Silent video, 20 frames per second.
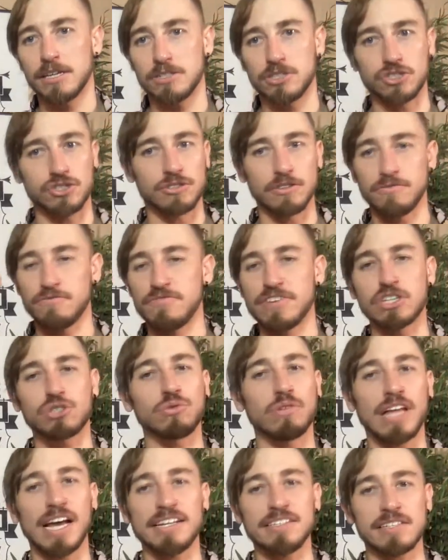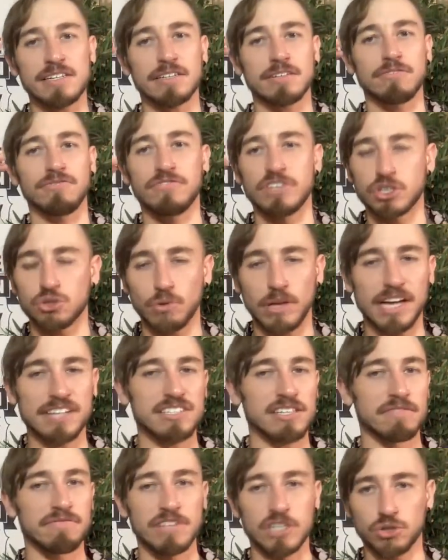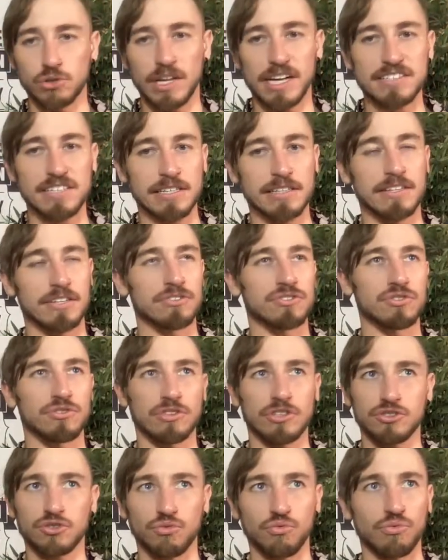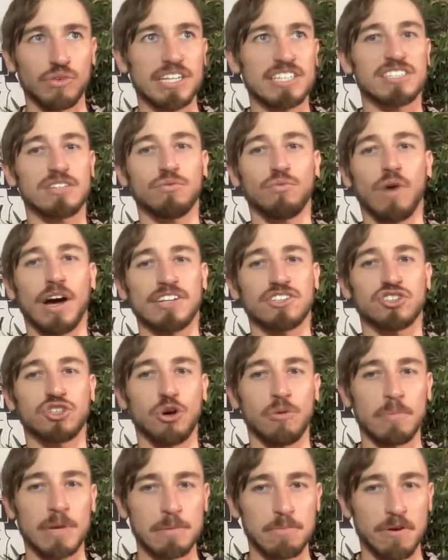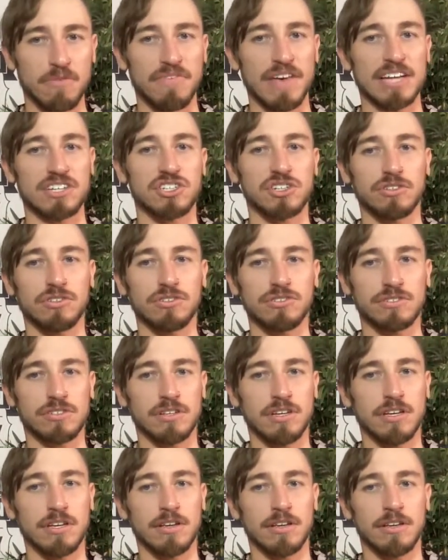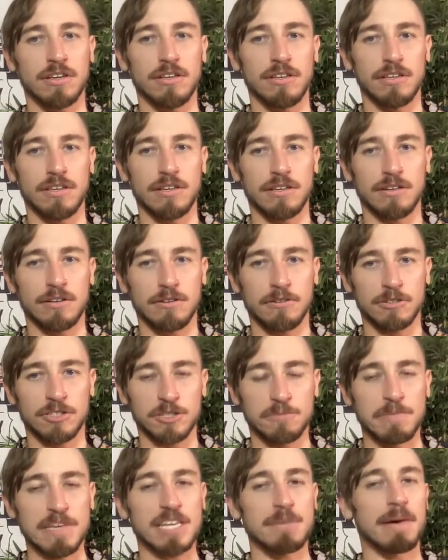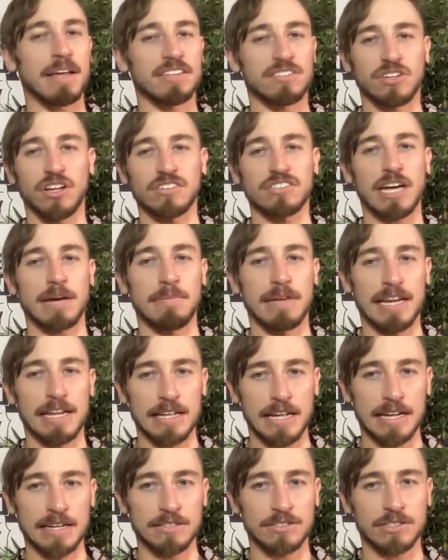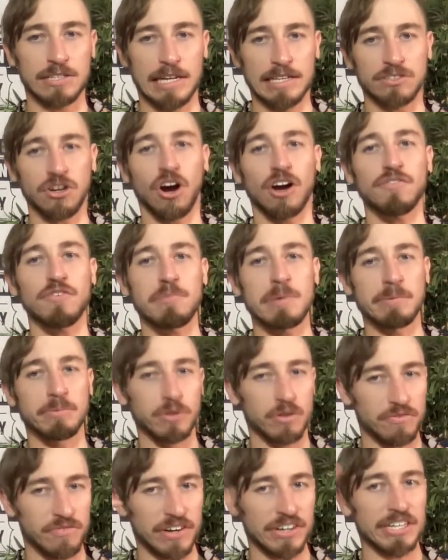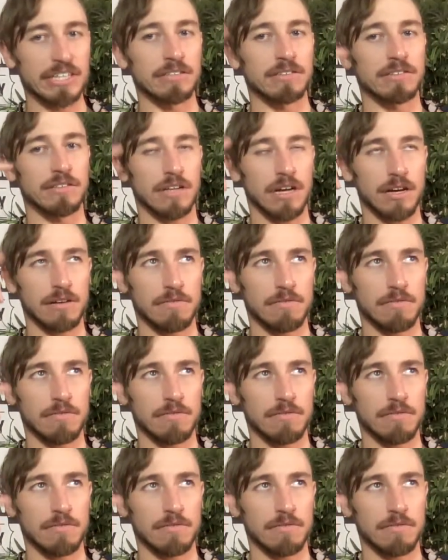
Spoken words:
just visualizing, there's a reason why so many professionals speak about this all the time. And it's hard for people who are very,